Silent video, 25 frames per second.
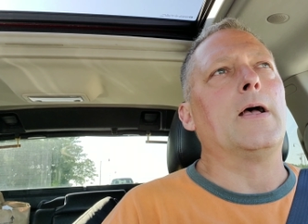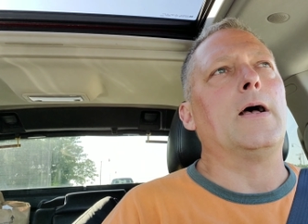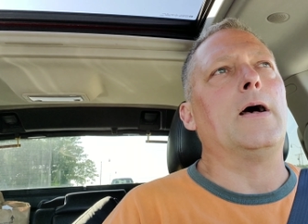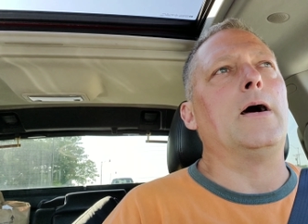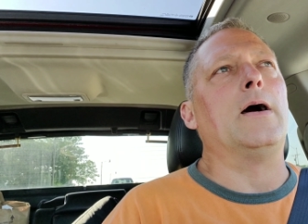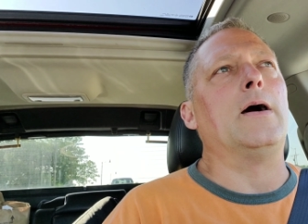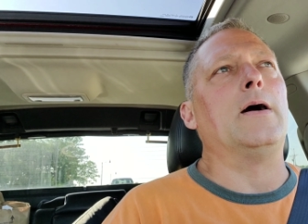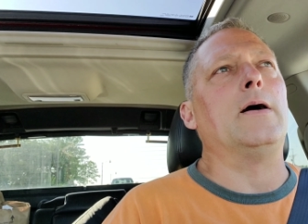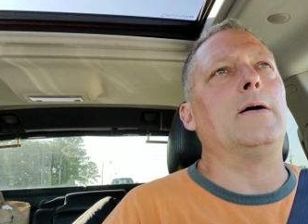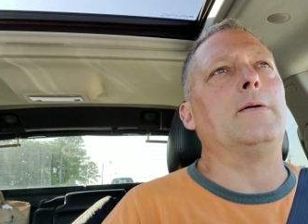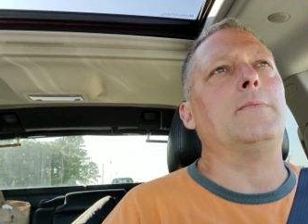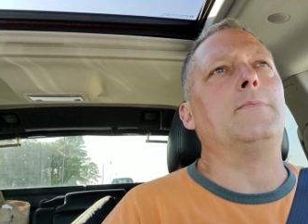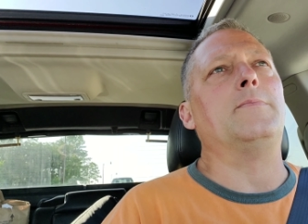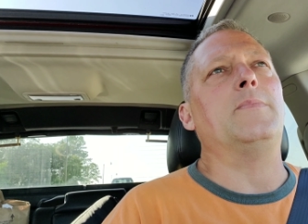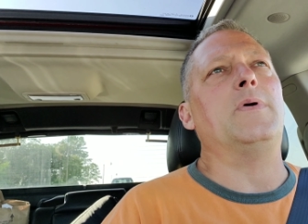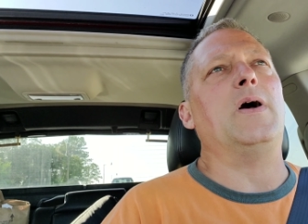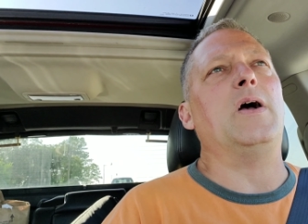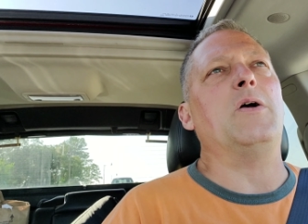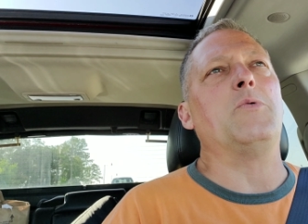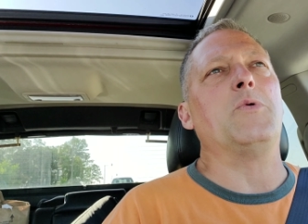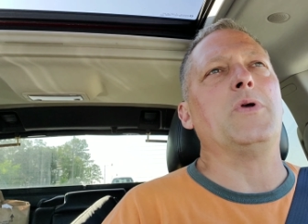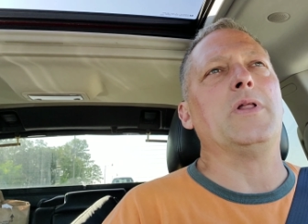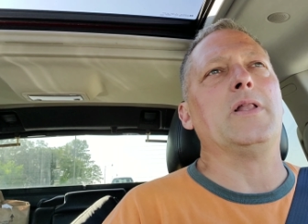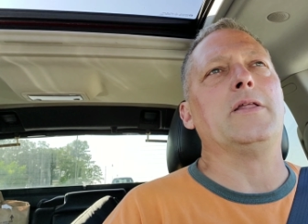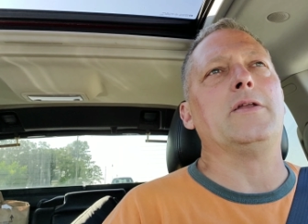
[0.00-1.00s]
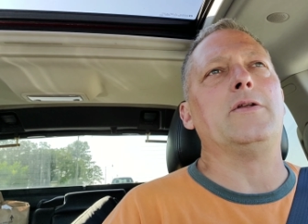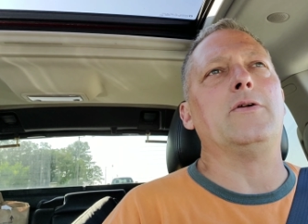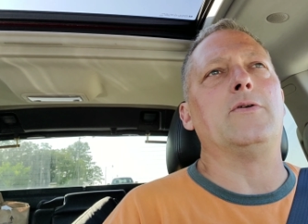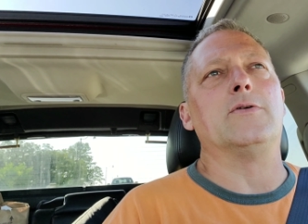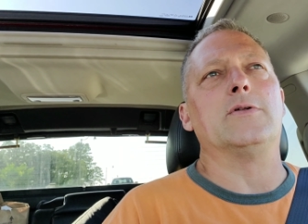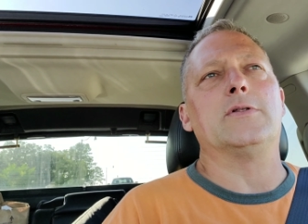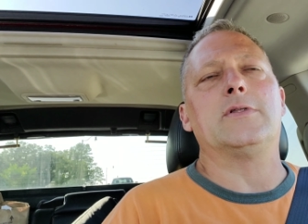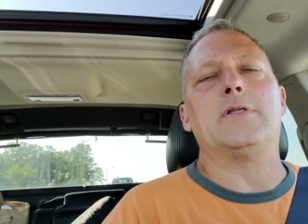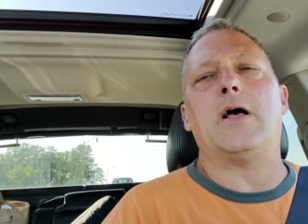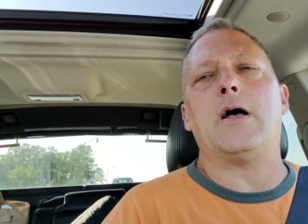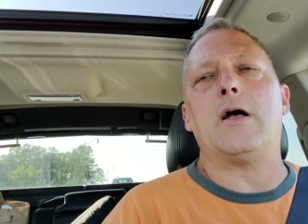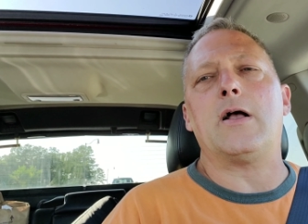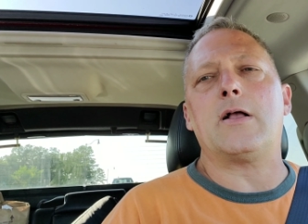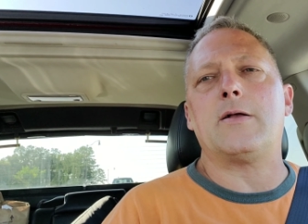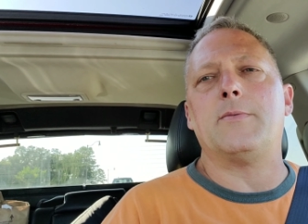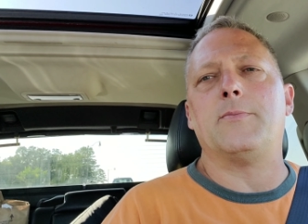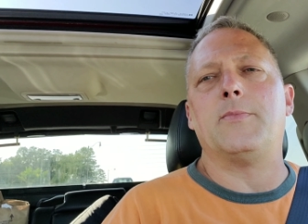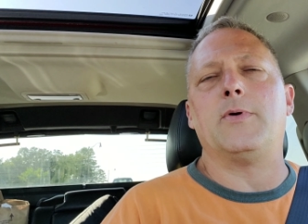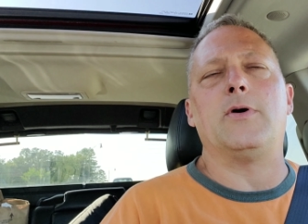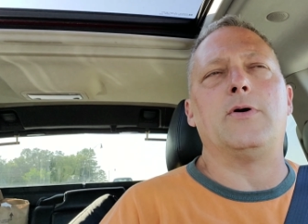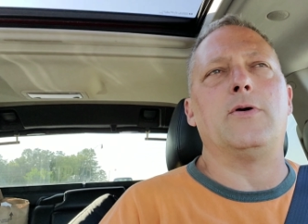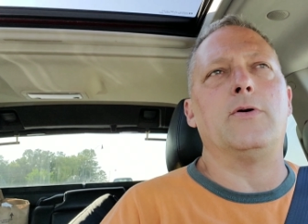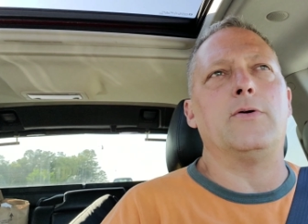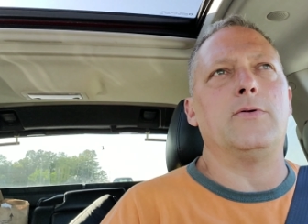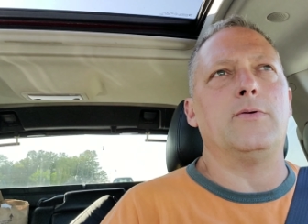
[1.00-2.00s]
um, I really don't talk
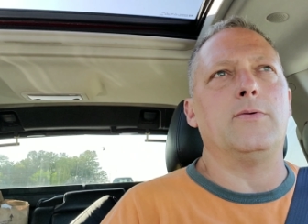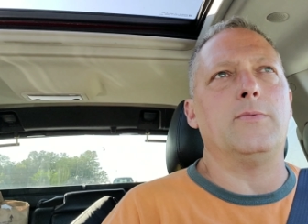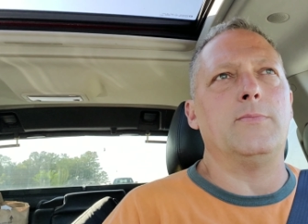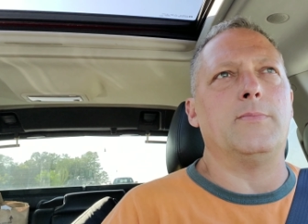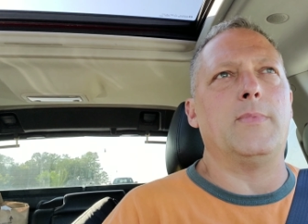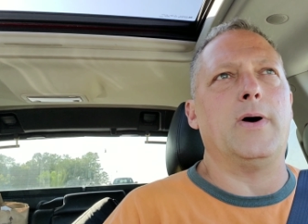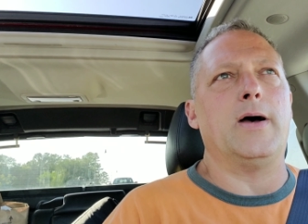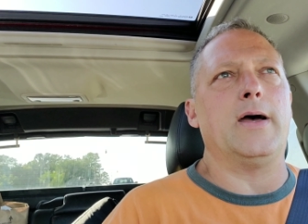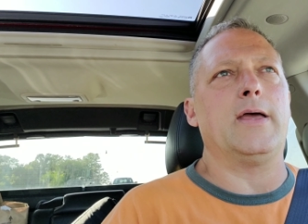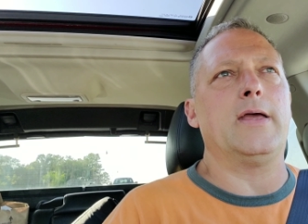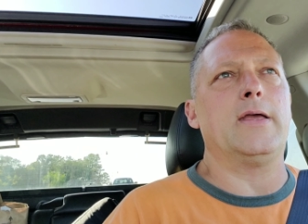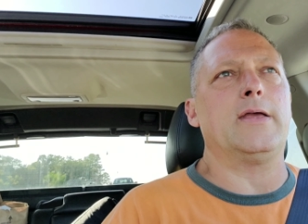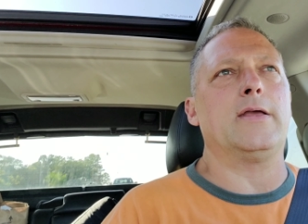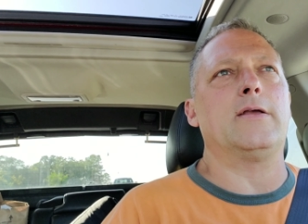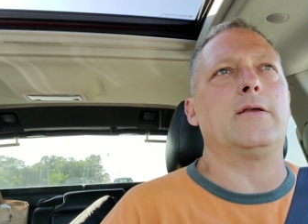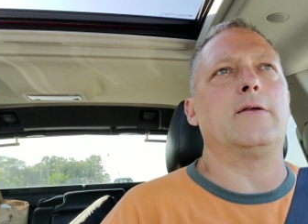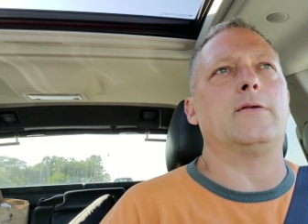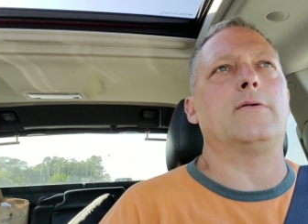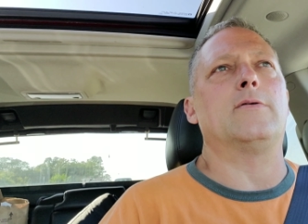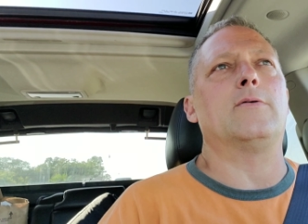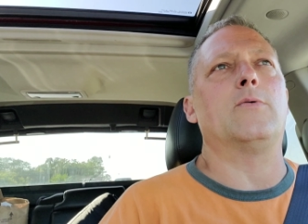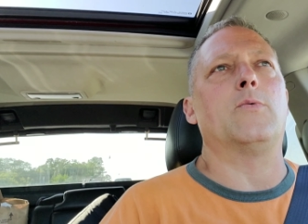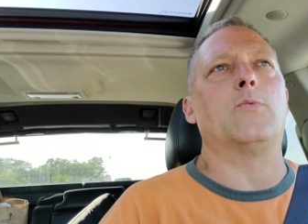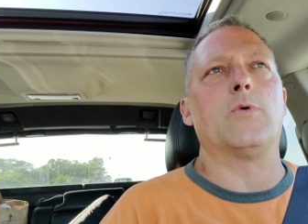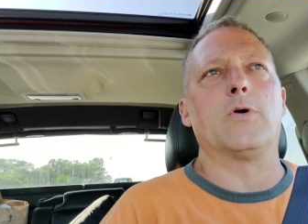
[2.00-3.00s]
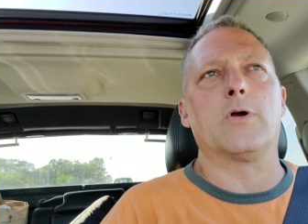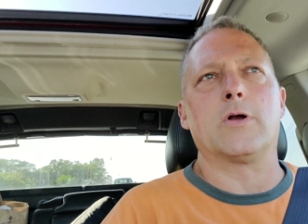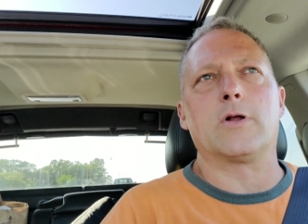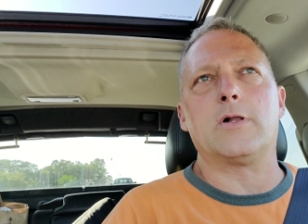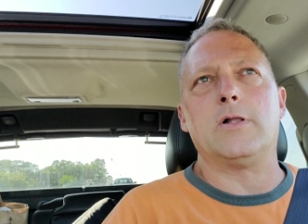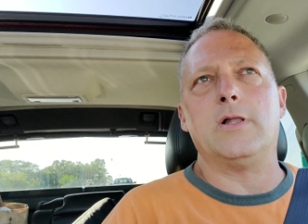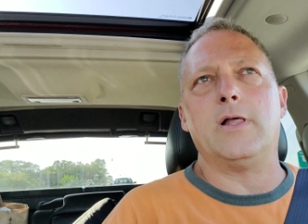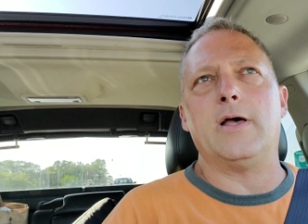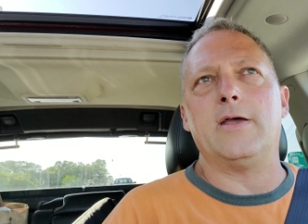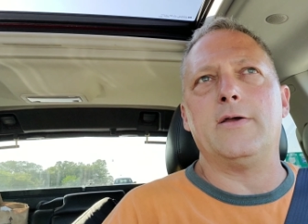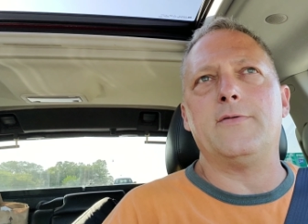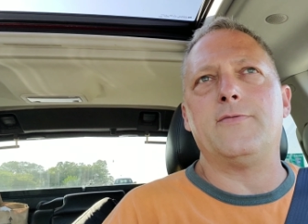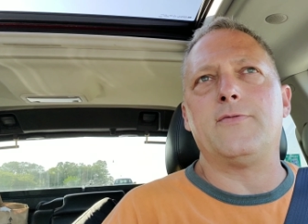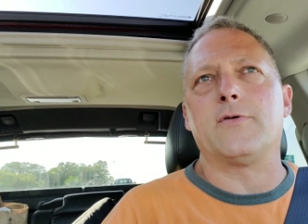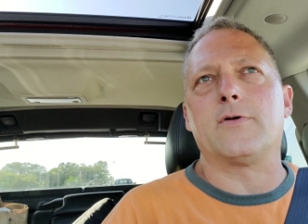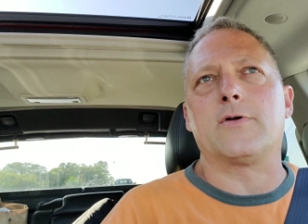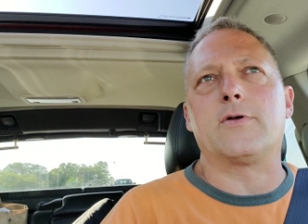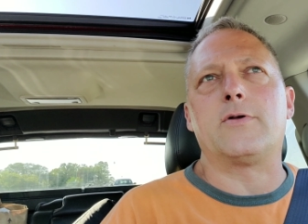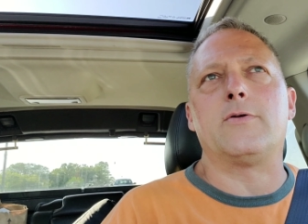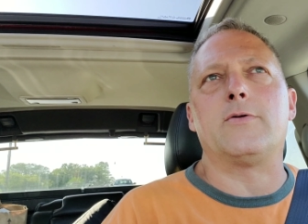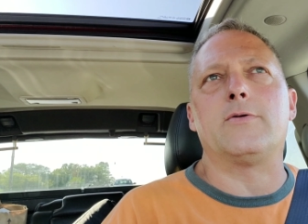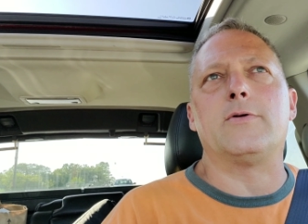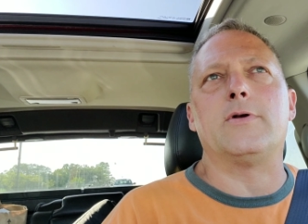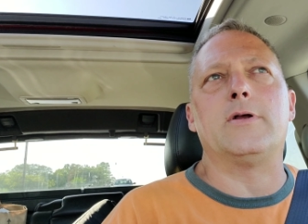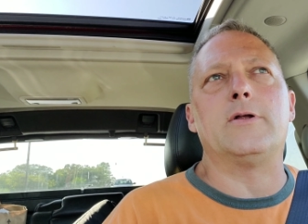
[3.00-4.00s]
about my work life or
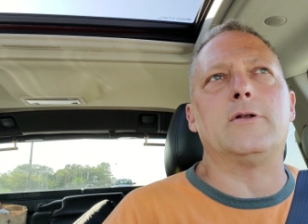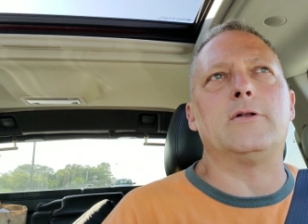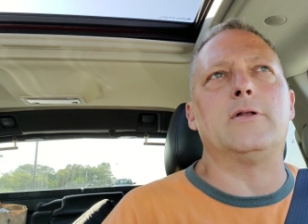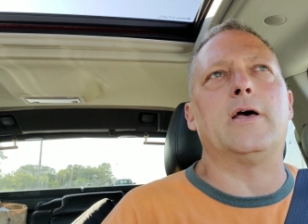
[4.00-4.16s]
career